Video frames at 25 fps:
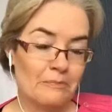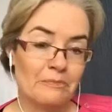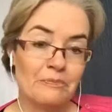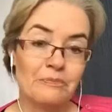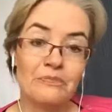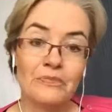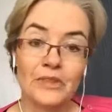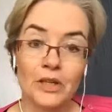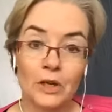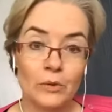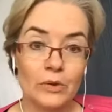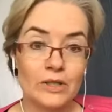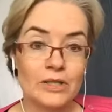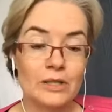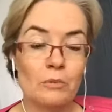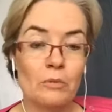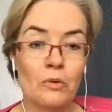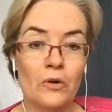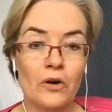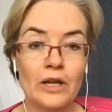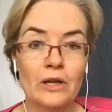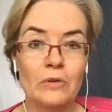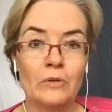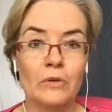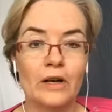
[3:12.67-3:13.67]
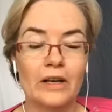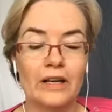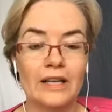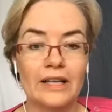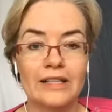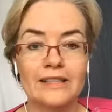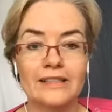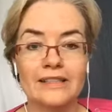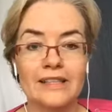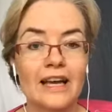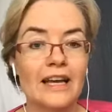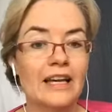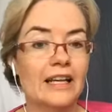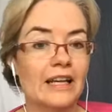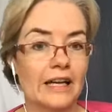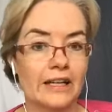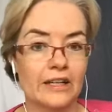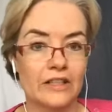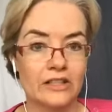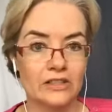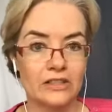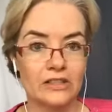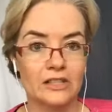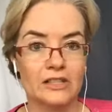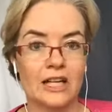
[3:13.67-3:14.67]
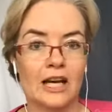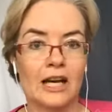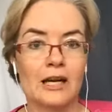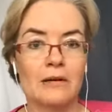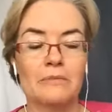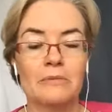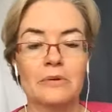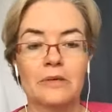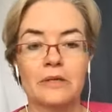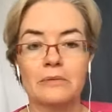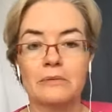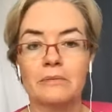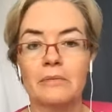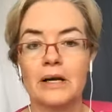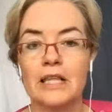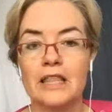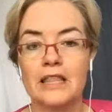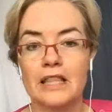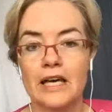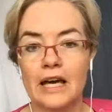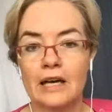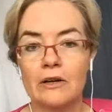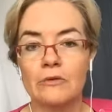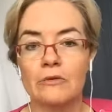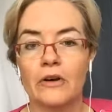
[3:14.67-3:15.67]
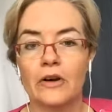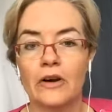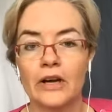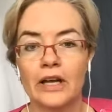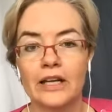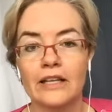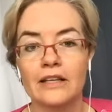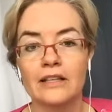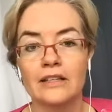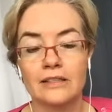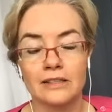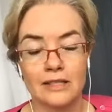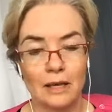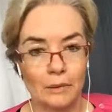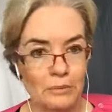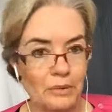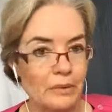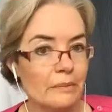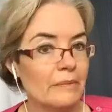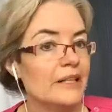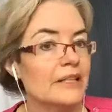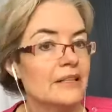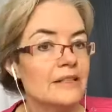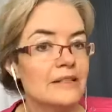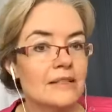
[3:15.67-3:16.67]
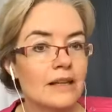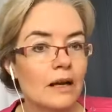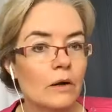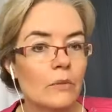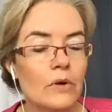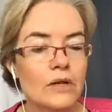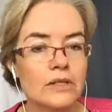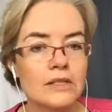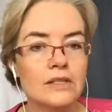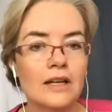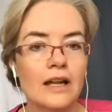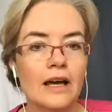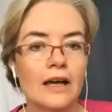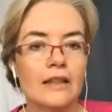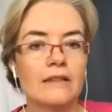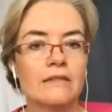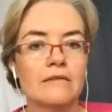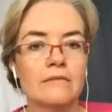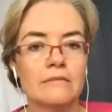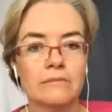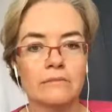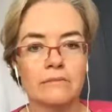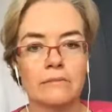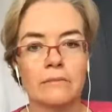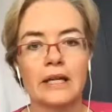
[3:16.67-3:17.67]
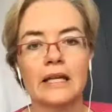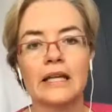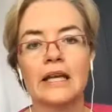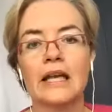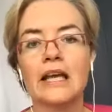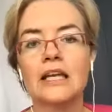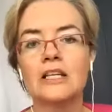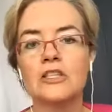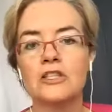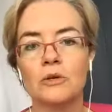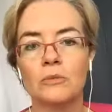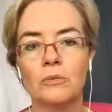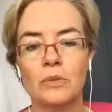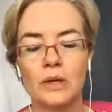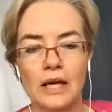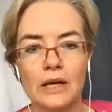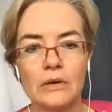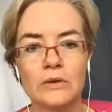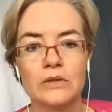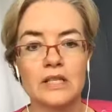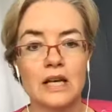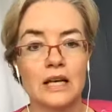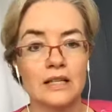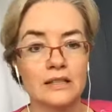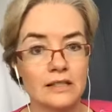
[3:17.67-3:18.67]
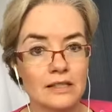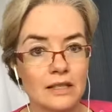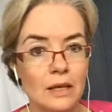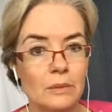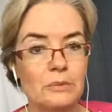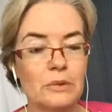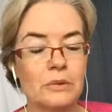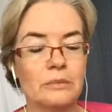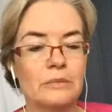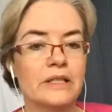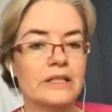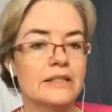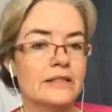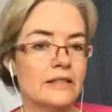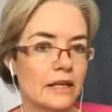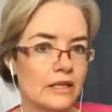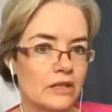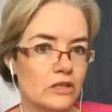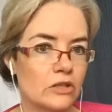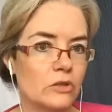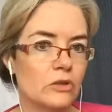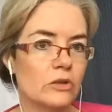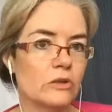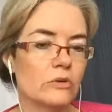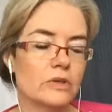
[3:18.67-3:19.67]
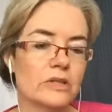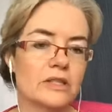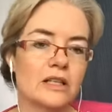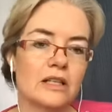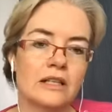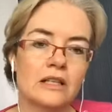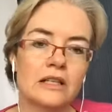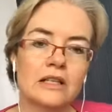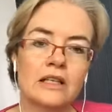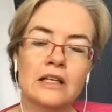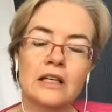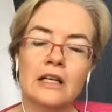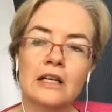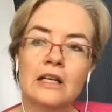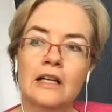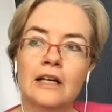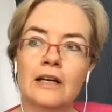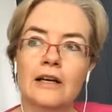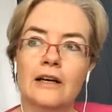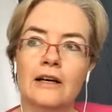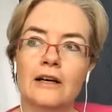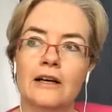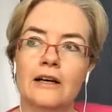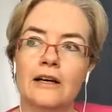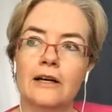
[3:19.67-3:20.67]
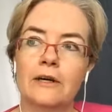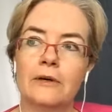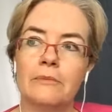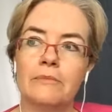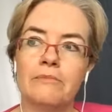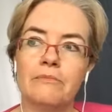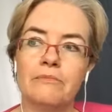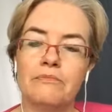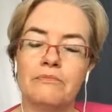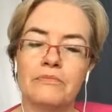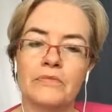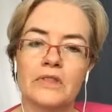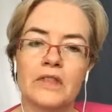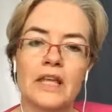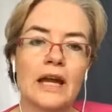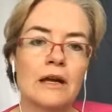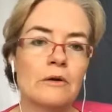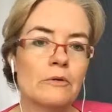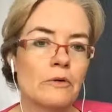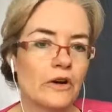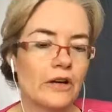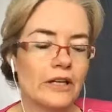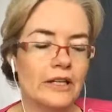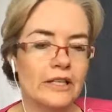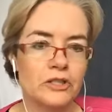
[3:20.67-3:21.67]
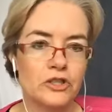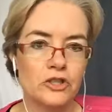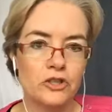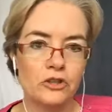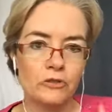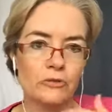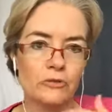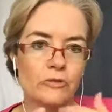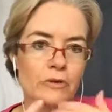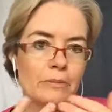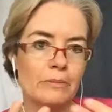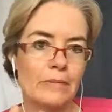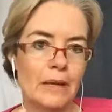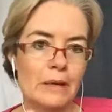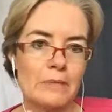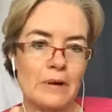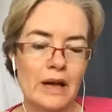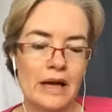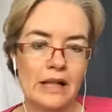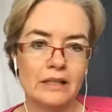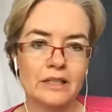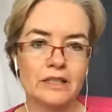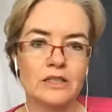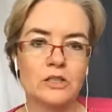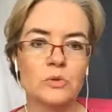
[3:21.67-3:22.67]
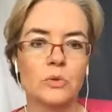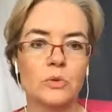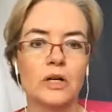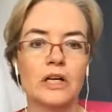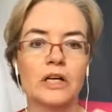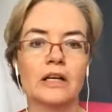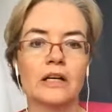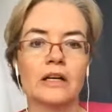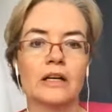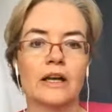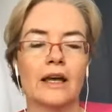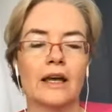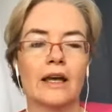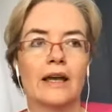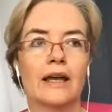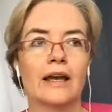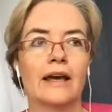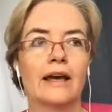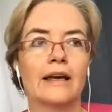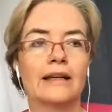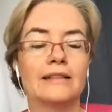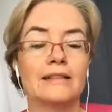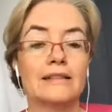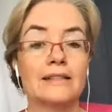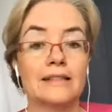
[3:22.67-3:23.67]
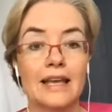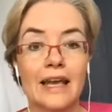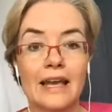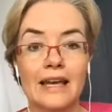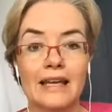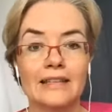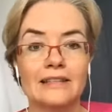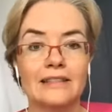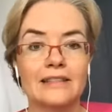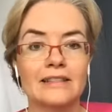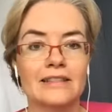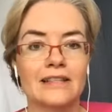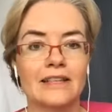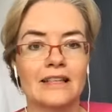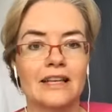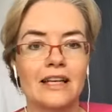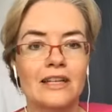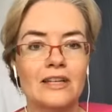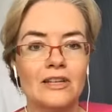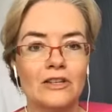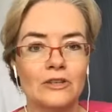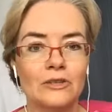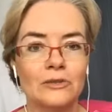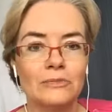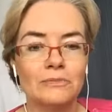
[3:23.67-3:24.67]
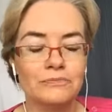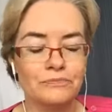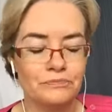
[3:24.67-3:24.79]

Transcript: there was a point where He said I could stop my thyroid supplements. I wasn't on medication, but I was on supplements. I knew it was a thyroid issue from my balance work and scans that I do.